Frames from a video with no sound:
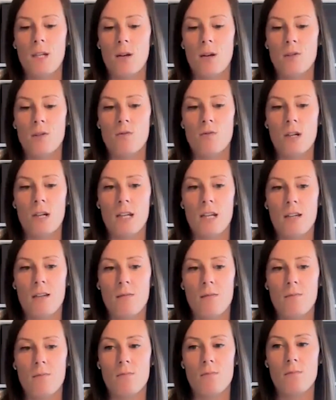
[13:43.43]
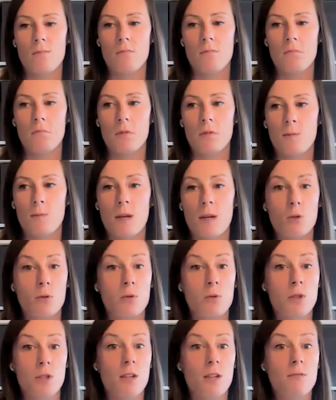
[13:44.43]
is really
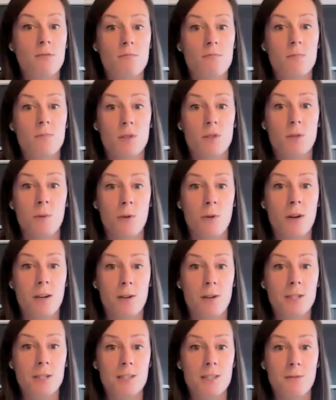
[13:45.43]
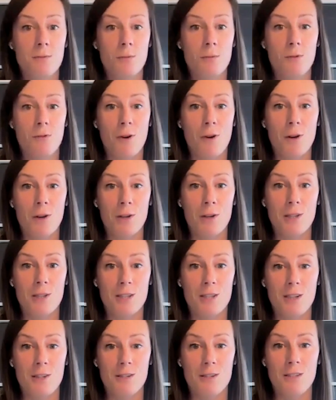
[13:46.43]
special to do, to be quite honest, and we were very lucky
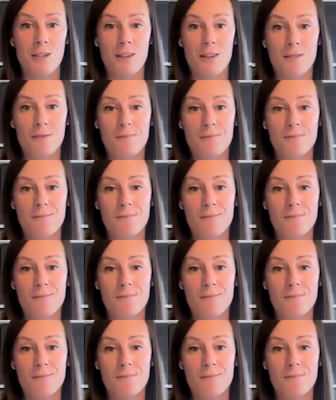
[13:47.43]
to do so.